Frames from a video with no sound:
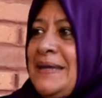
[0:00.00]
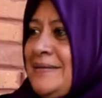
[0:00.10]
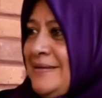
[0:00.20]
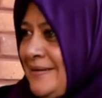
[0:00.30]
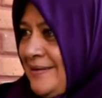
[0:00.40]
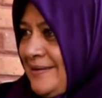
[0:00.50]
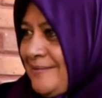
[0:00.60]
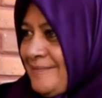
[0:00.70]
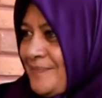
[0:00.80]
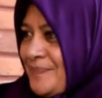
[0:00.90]
my
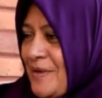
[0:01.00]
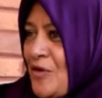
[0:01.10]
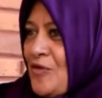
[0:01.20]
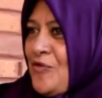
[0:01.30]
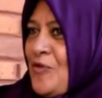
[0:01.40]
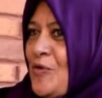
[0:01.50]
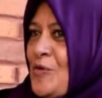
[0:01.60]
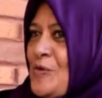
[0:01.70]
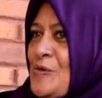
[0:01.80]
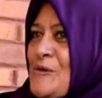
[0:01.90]
yearning
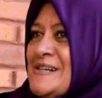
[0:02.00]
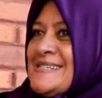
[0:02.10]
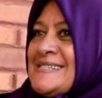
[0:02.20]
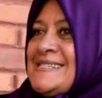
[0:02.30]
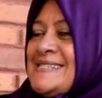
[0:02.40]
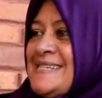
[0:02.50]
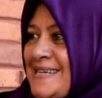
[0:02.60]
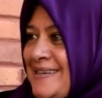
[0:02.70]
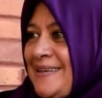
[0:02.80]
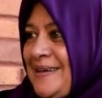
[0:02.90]
for
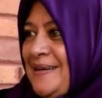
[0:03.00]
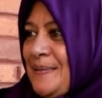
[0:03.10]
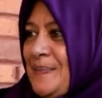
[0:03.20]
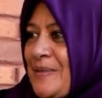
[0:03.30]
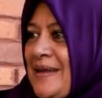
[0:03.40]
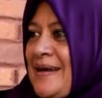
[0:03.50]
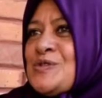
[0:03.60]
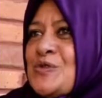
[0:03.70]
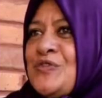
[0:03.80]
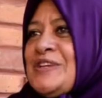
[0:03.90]
seeking
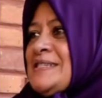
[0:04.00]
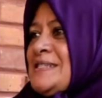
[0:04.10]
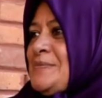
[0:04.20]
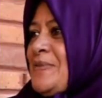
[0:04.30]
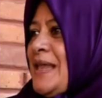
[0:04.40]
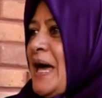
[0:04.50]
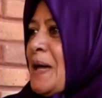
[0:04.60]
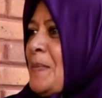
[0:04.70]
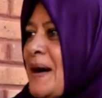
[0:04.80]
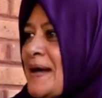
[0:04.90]
the Sufism,
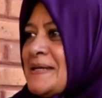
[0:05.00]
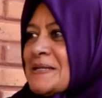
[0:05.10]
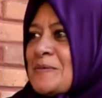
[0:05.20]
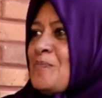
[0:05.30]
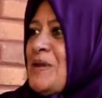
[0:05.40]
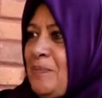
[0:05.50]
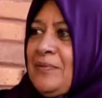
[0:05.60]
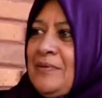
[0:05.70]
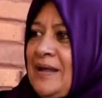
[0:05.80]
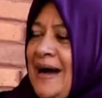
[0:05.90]
the like-minded
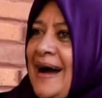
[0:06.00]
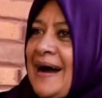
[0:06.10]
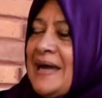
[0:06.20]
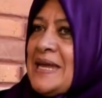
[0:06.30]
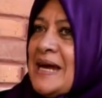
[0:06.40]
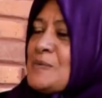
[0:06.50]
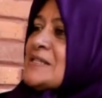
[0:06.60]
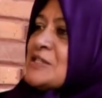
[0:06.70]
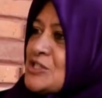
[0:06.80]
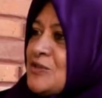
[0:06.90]
people,
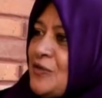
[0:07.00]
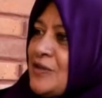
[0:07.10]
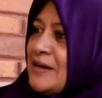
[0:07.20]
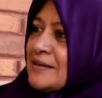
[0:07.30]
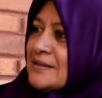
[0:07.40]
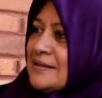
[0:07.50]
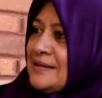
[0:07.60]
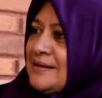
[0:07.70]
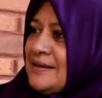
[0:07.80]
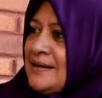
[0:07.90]
I was searching for that.
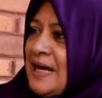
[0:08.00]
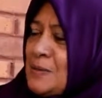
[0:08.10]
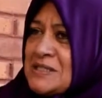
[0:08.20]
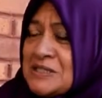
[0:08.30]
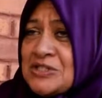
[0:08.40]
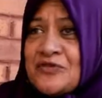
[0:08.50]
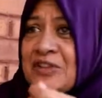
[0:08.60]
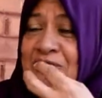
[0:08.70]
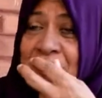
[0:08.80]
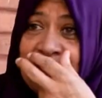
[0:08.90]
I was
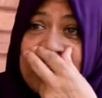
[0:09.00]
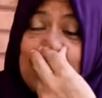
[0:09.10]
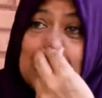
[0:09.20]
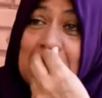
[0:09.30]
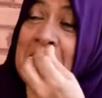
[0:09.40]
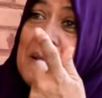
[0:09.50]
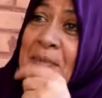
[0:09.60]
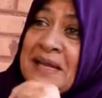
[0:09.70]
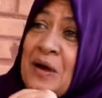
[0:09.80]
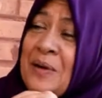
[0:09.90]
searching for that for a very long time.
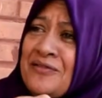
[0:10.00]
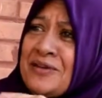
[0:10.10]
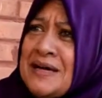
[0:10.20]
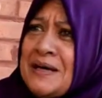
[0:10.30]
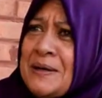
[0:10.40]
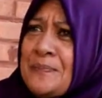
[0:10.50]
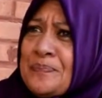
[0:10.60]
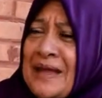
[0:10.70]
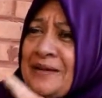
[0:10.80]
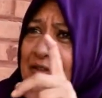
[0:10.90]
But however,
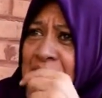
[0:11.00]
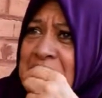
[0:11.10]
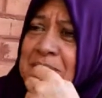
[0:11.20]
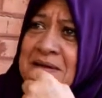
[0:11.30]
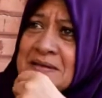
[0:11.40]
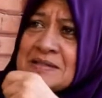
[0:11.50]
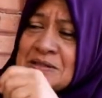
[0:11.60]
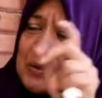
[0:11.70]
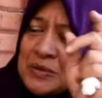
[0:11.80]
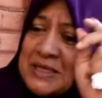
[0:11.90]
I forgot
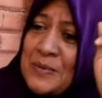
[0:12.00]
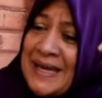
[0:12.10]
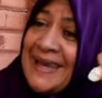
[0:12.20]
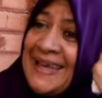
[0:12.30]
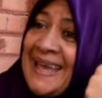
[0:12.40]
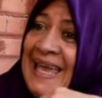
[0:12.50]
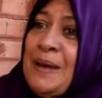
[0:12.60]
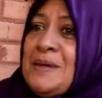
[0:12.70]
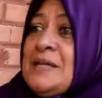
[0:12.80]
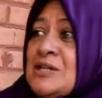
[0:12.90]
about this totally when I
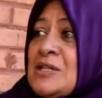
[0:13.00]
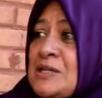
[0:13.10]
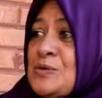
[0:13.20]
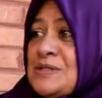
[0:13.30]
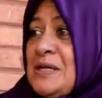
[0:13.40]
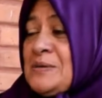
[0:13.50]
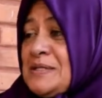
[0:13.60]
came initially to